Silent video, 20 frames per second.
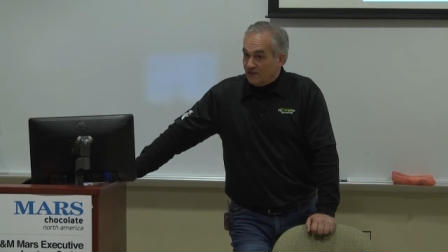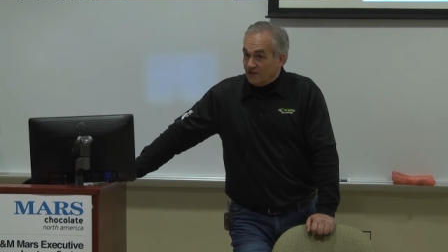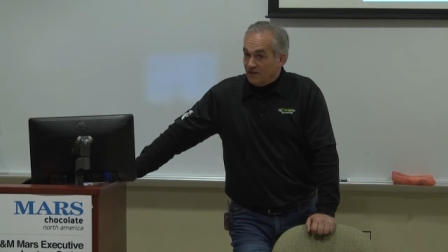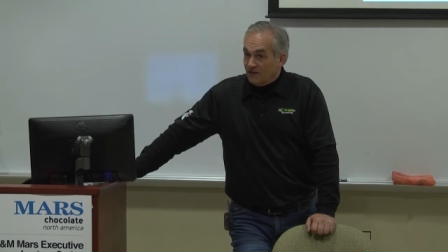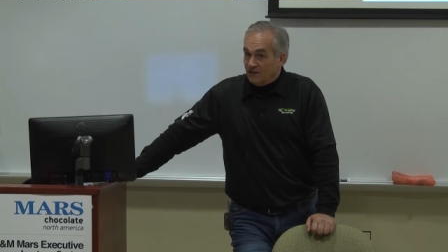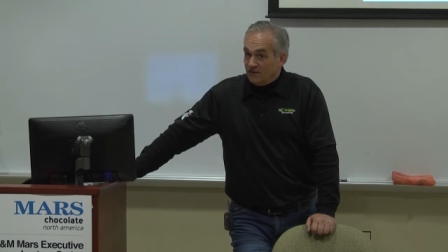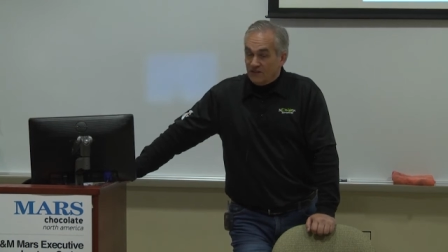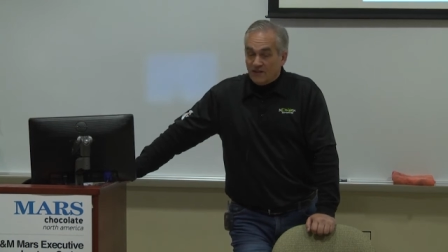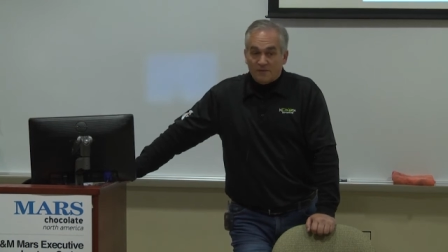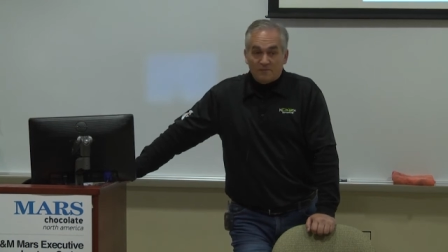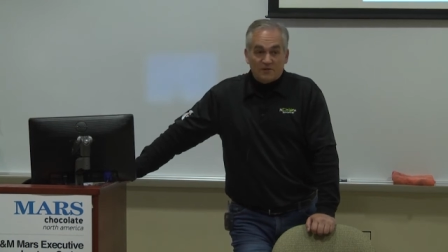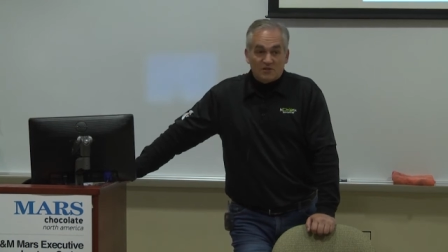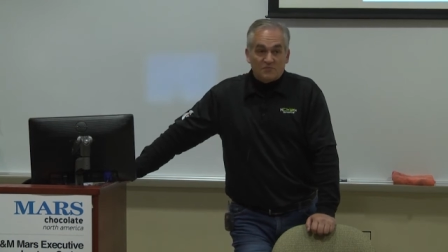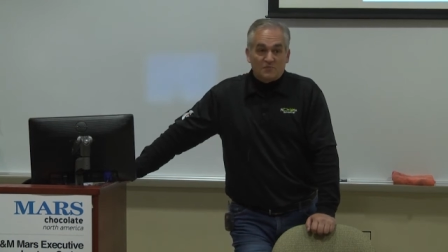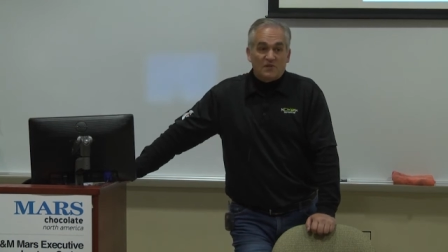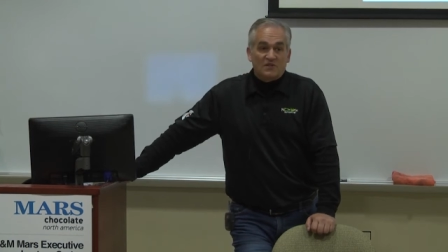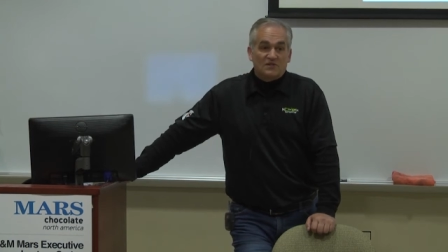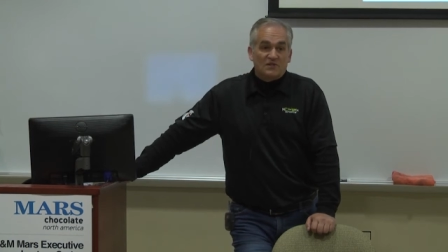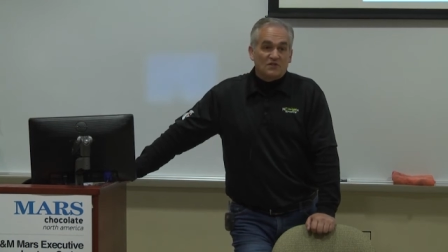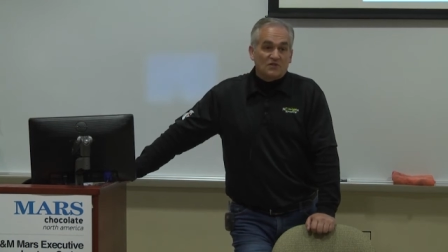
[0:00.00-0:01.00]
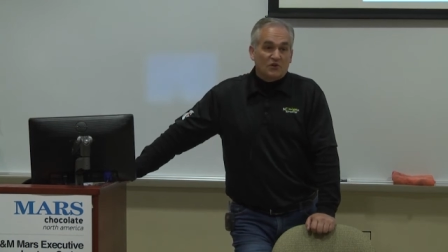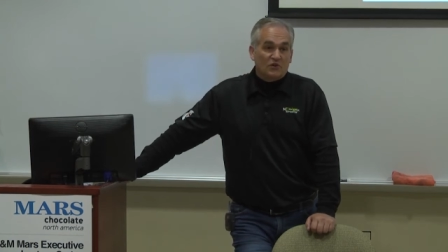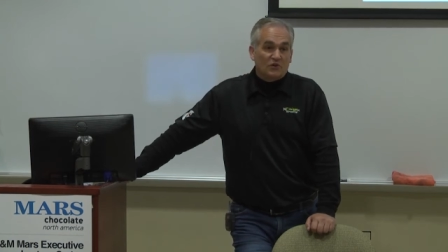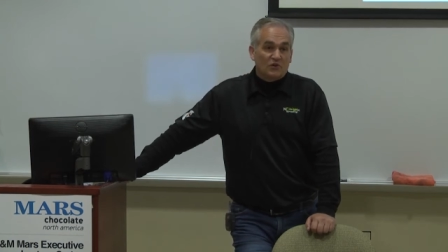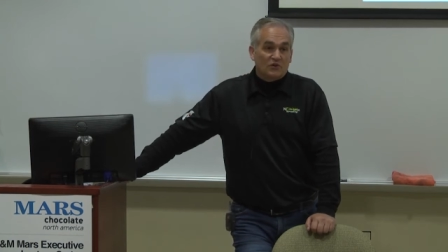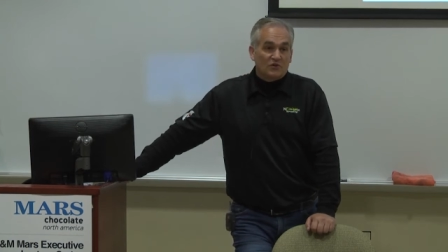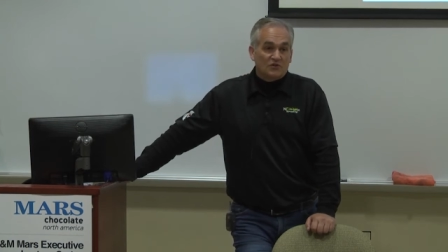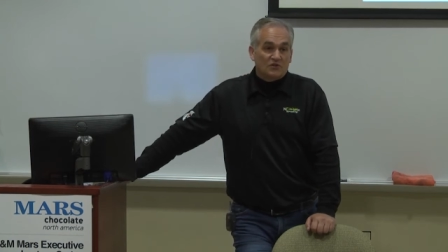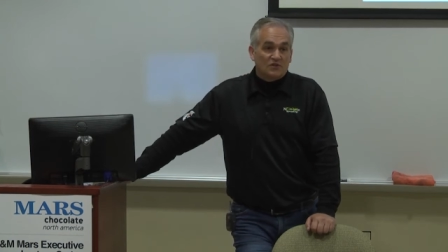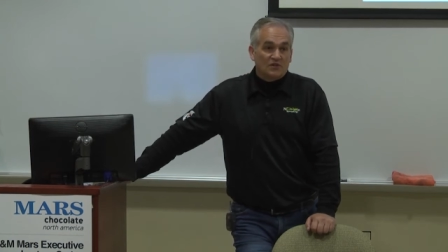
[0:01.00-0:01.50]
uh, them as business
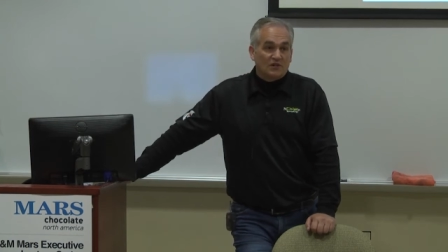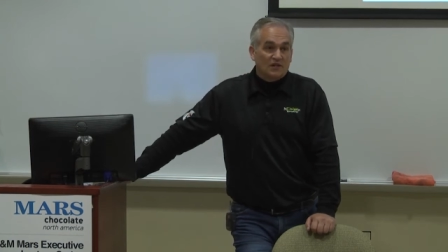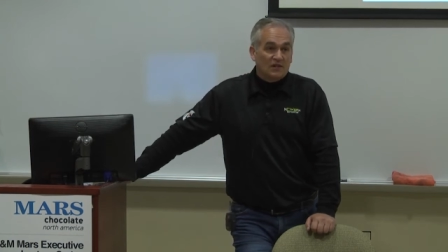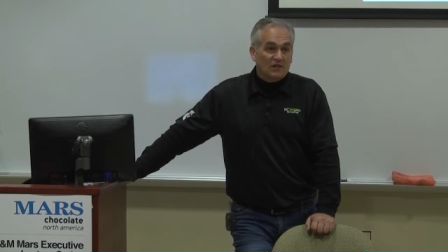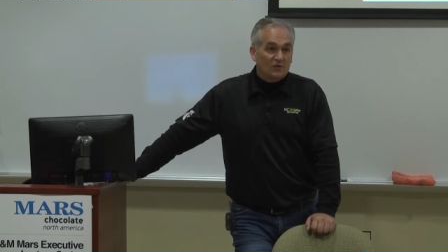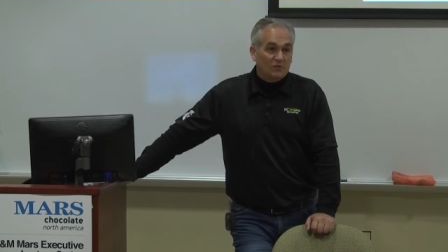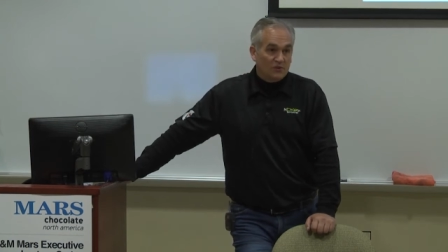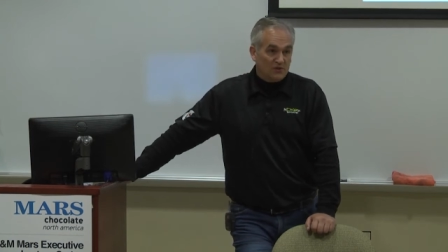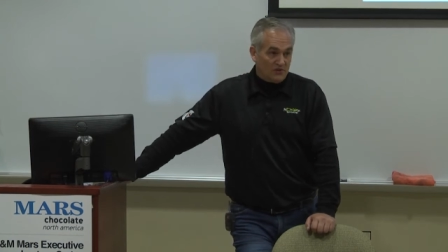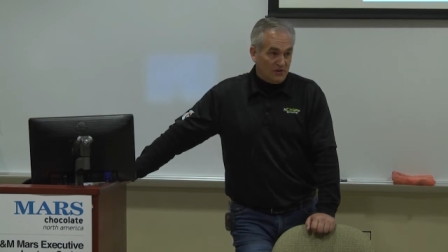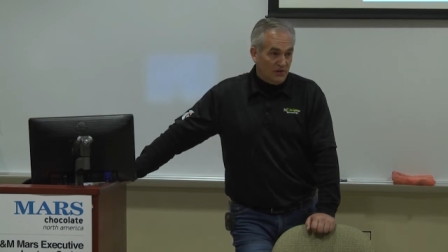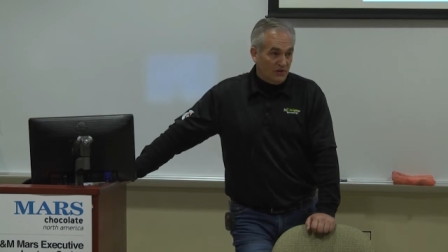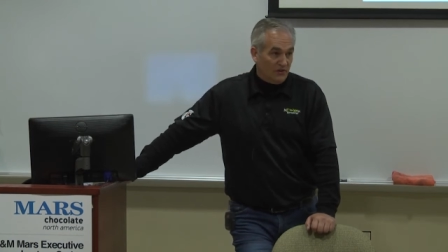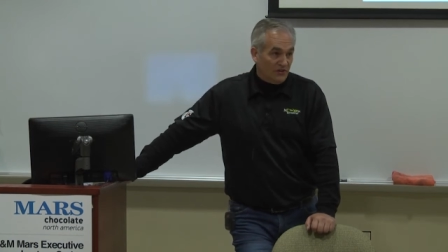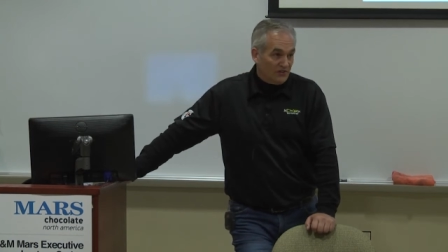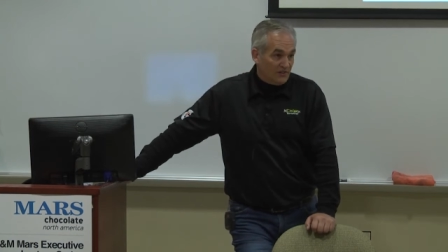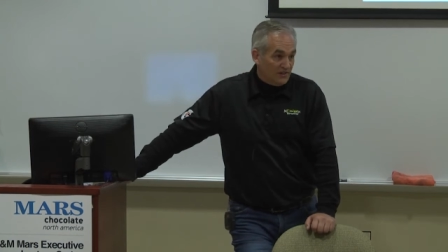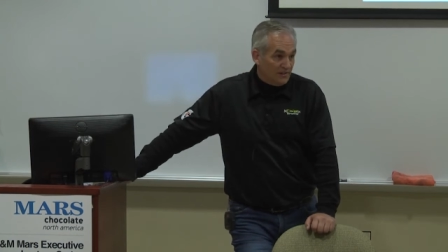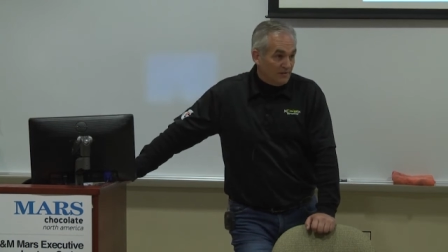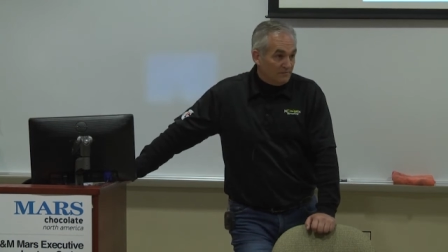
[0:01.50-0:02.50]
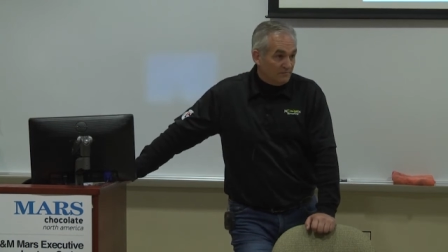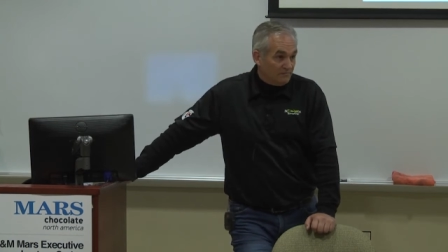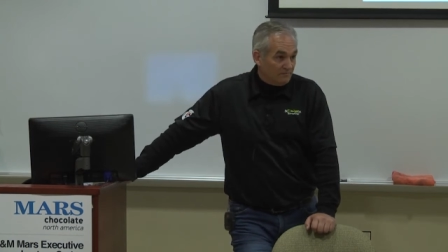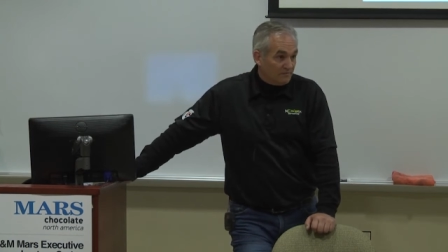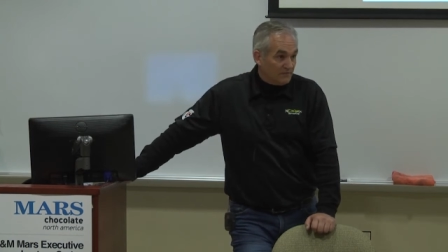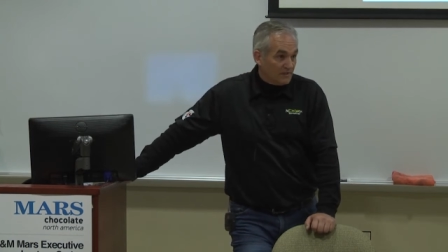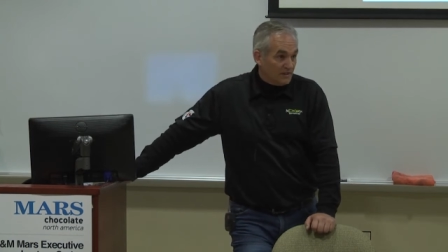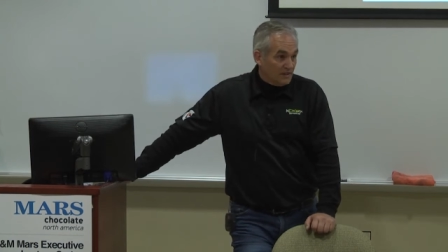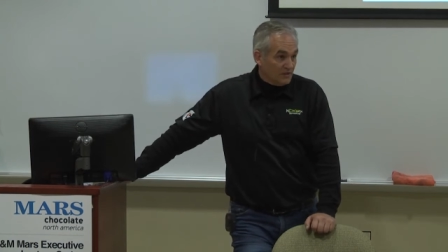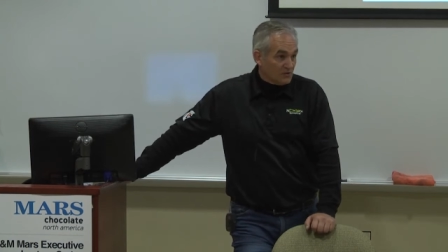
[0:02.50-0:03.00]
owners uh, was loyalty.
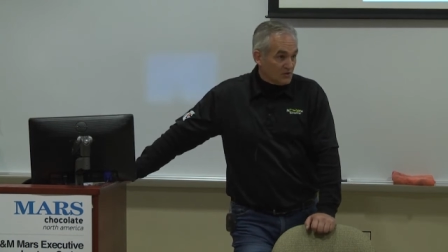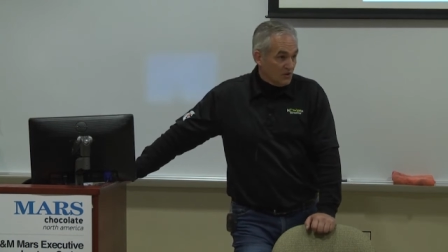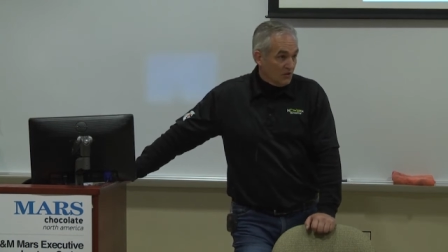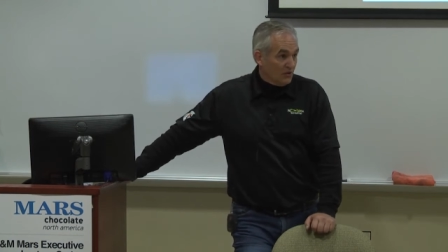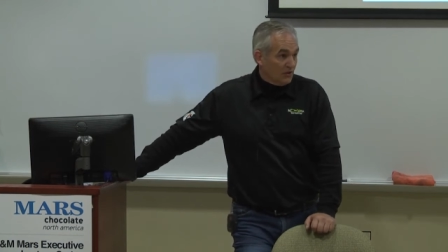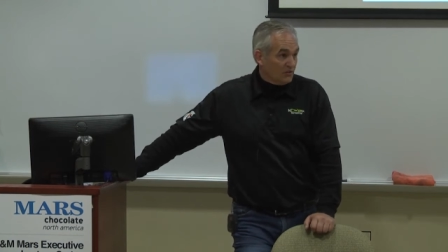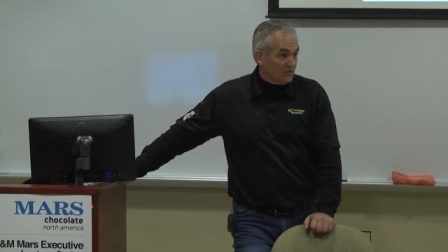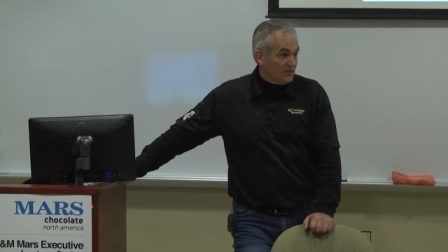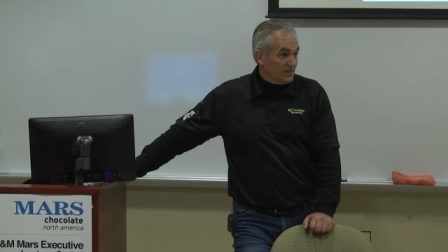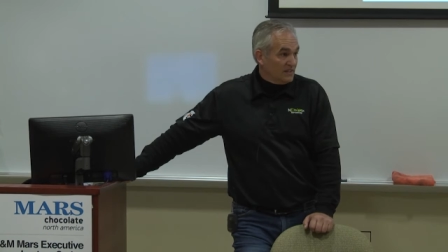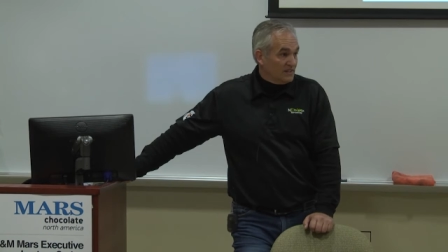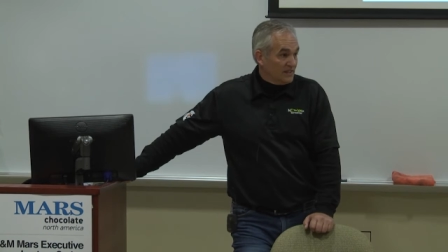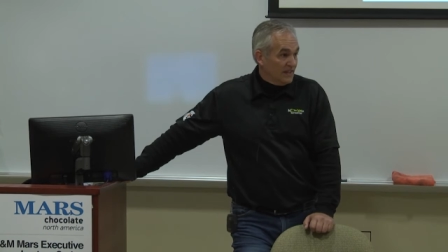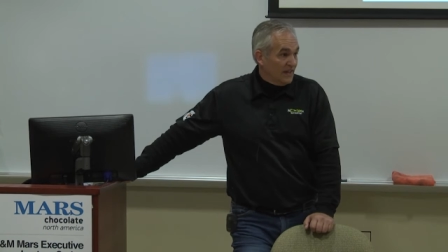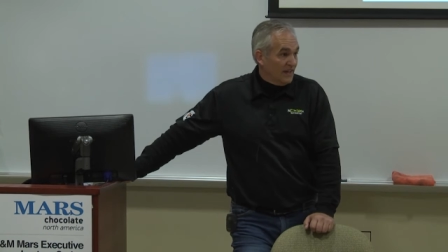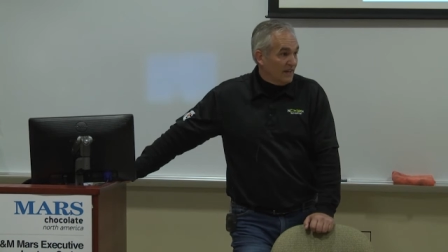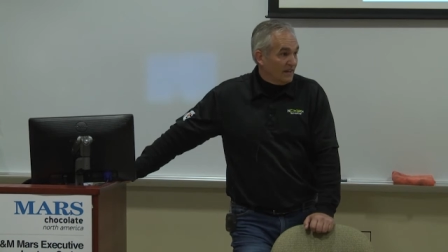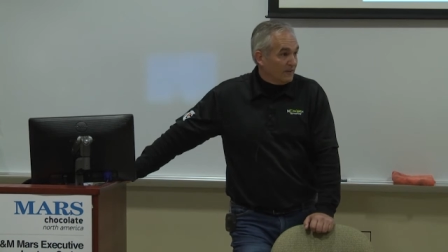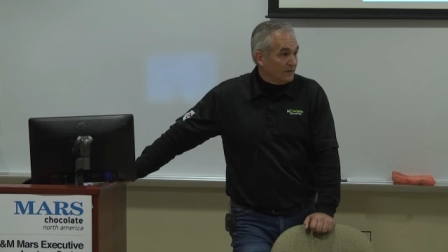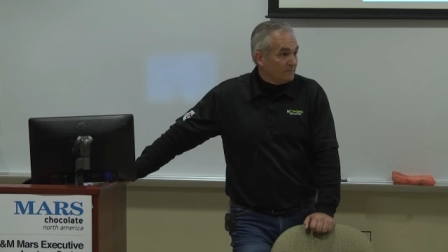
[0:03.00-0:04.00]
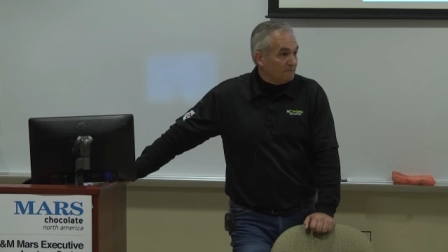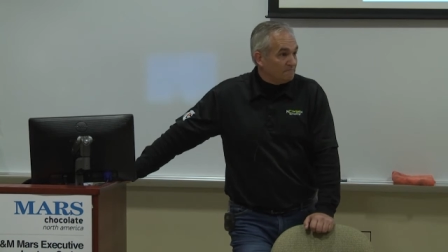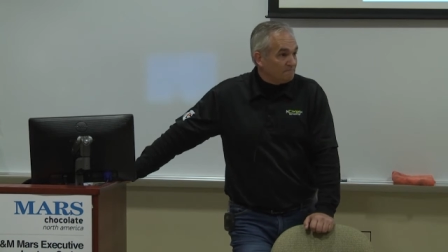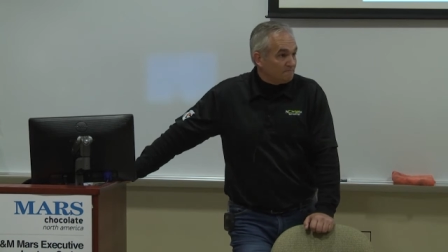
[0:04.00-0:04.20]
And it was loyalty to Anne.